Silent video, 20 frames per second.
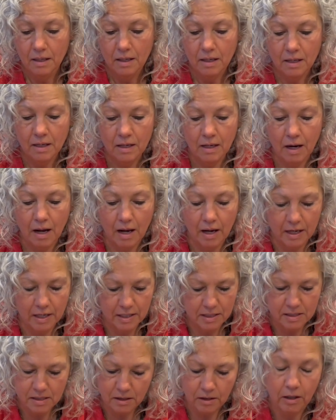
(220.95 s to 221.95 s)
And an eye
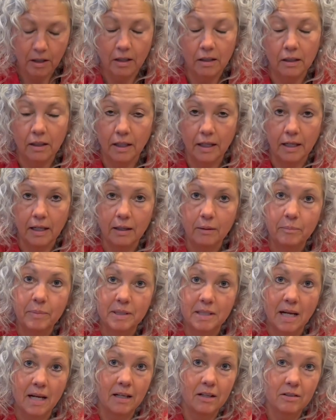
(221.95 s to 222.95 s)
is a lot like
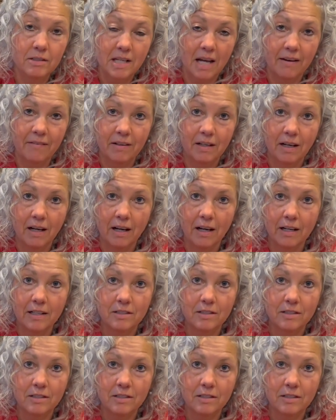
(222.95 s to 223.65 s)
potatoes have an eye,